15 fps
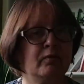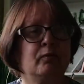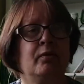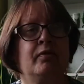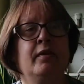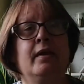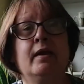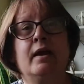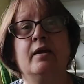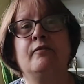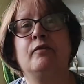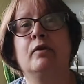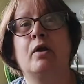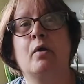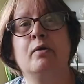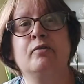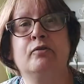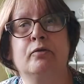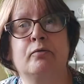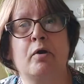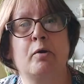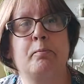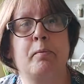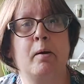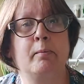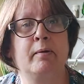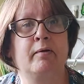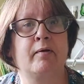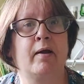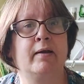I think if you're going to grow
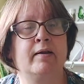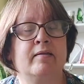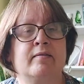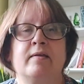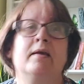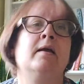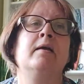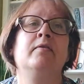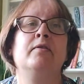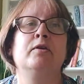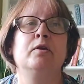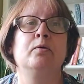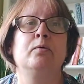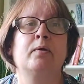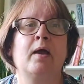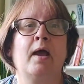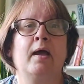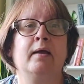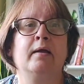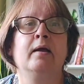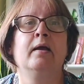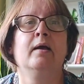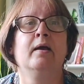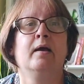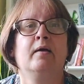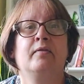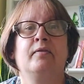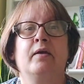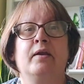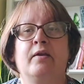pomegranates here in the UK,
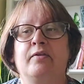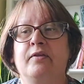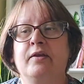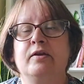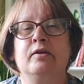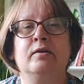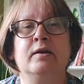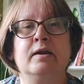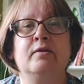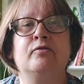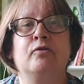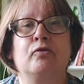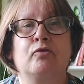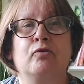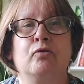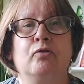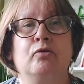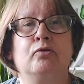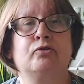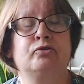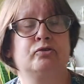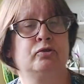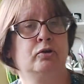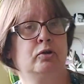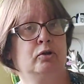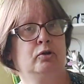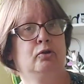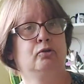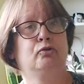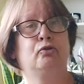then I think you need to source
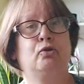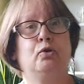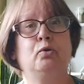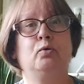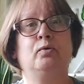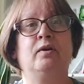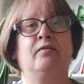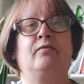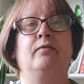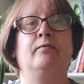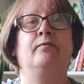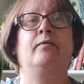2 different